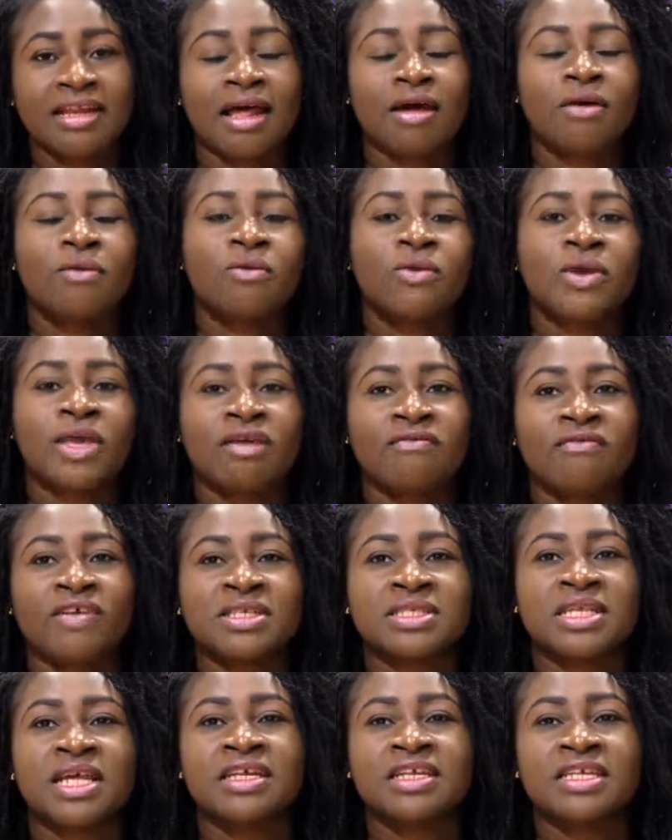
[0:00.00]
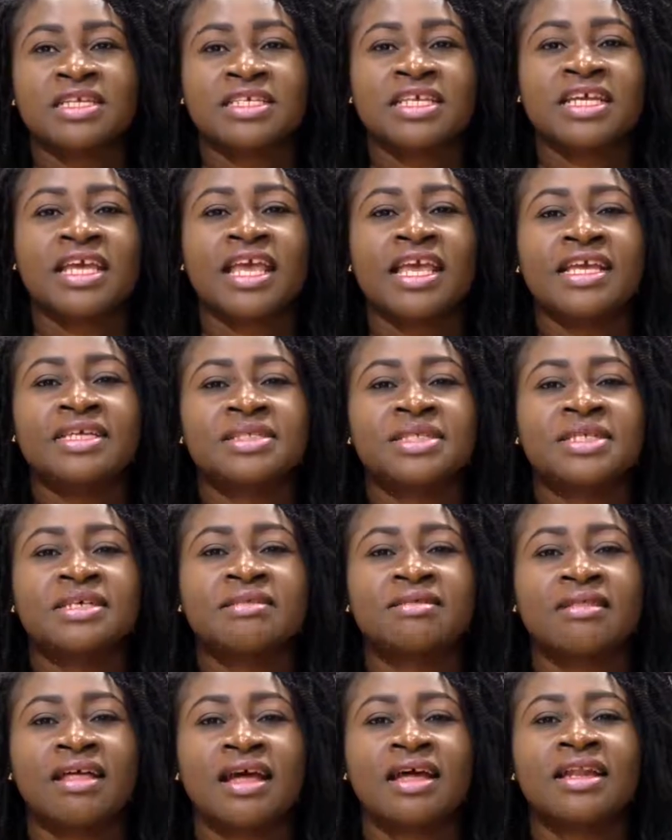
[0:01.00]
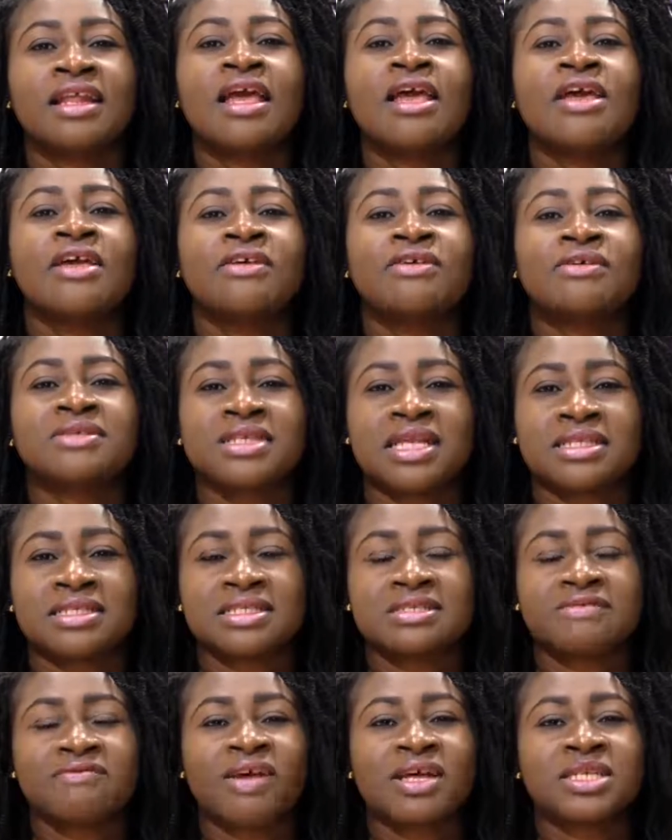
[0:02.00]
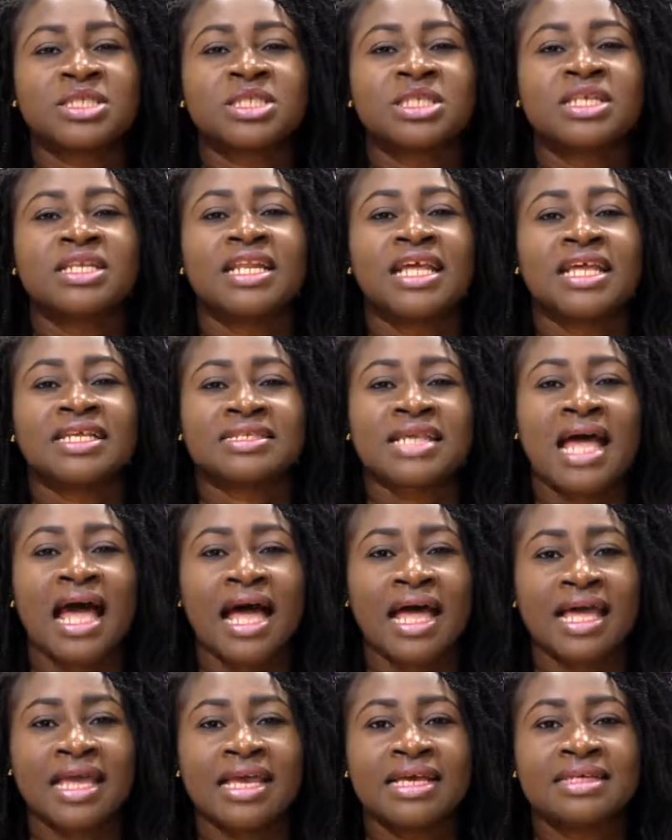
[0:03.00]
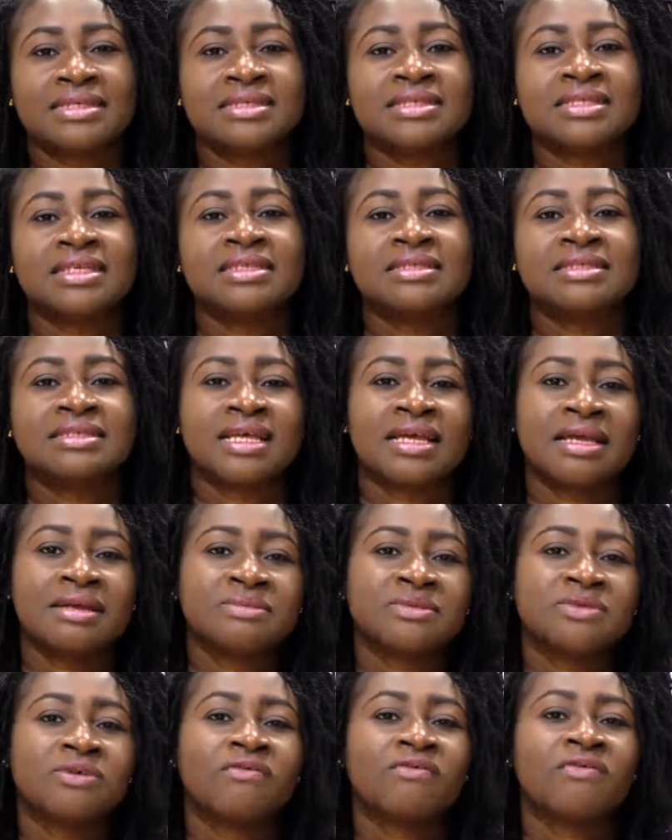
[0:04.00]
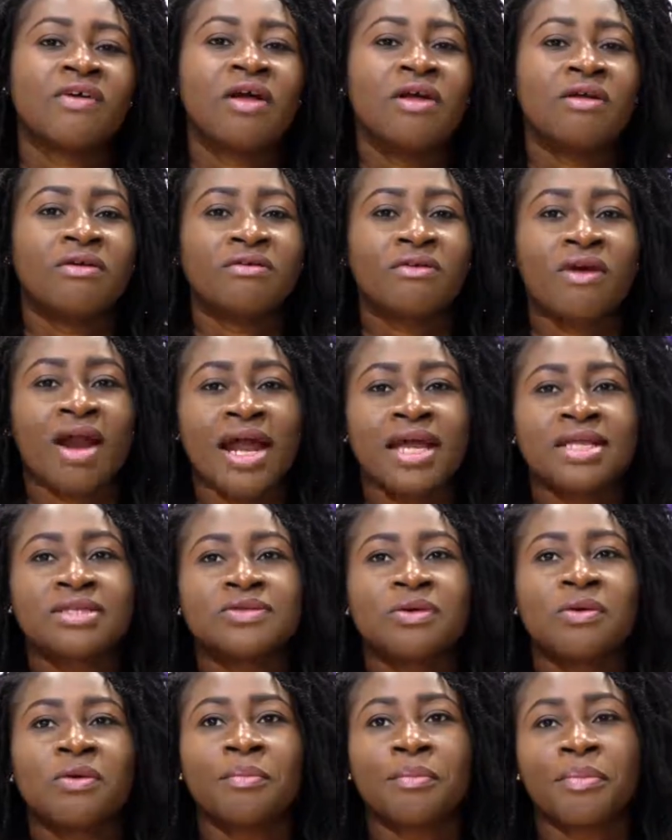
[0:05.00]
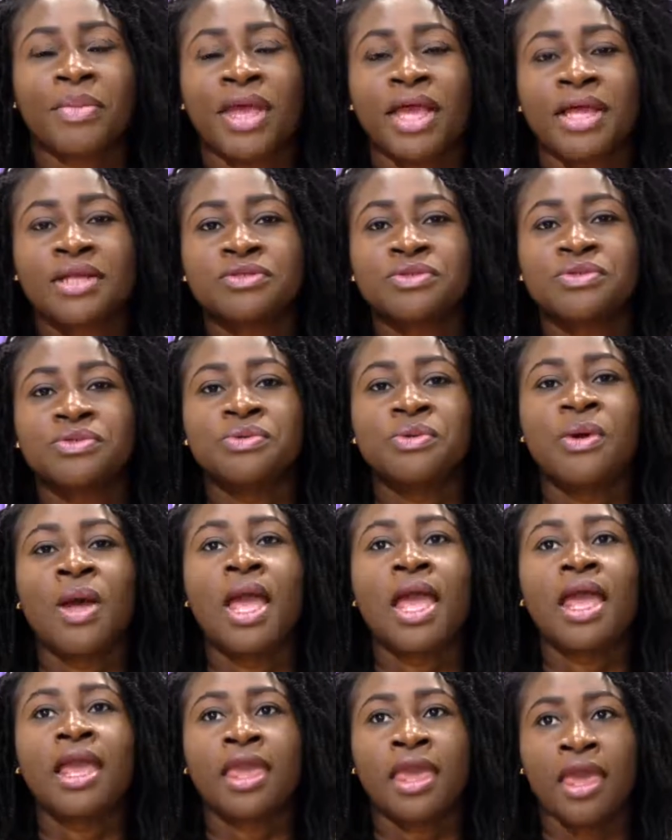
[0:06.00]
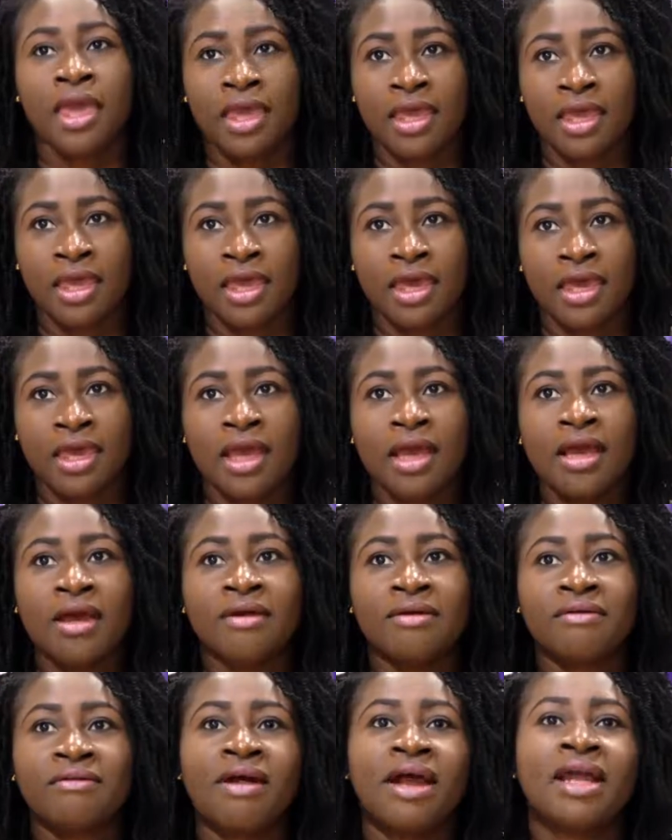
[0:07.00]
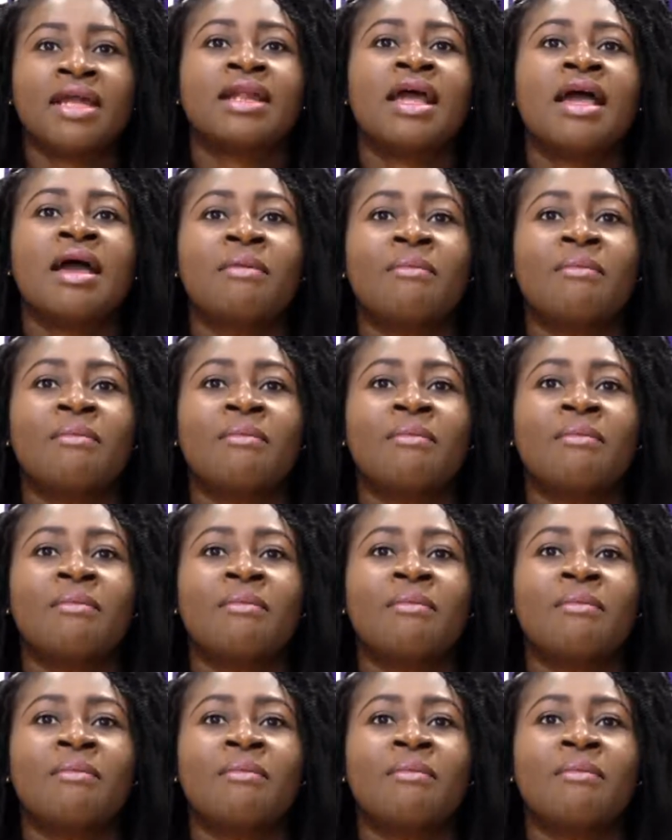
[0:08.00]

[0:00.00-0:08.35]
That will give us an indication that your satisfaction is highest in terms of rice compared to kenkey, right?